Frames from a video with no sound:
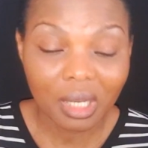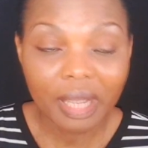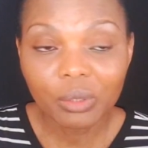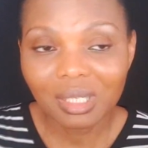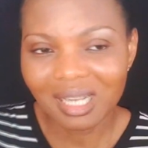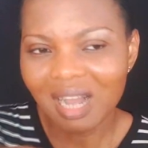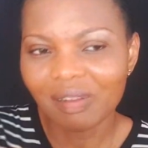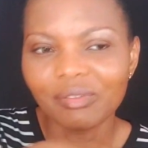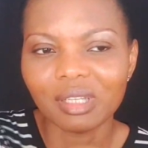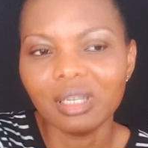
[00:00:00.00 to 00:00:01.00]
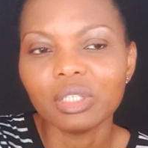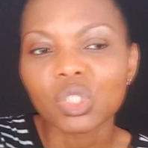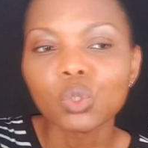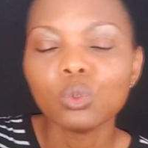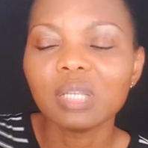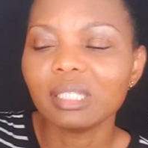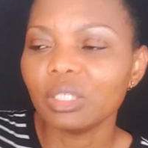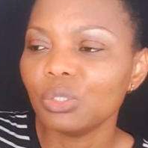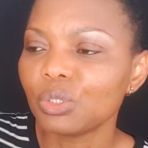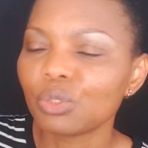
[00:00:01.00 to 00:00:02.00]
I know they have a tool that they
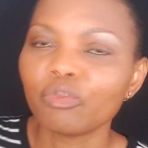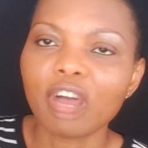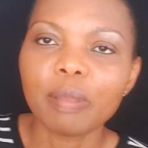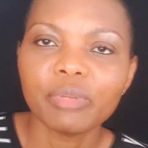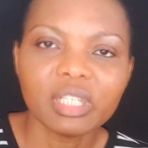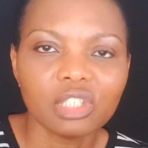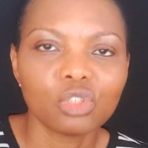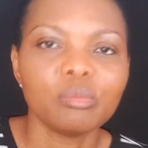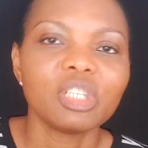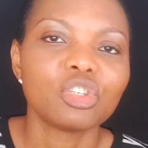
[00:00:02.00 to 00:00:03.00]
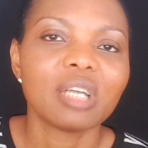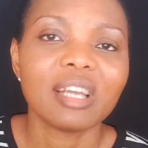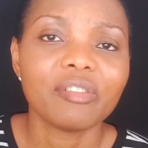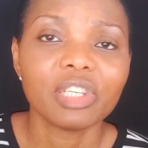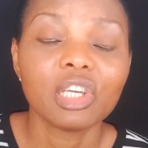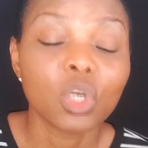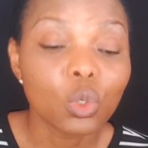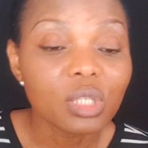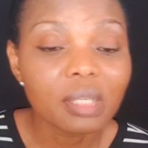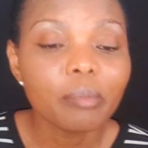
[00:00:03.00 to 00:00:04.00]
use to vibrate it to make sure that everything
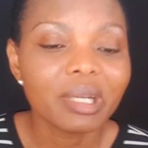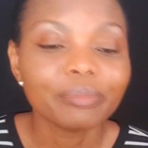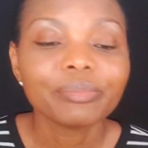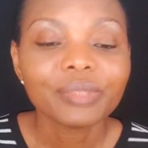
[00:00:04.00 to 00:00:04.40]
goes in, but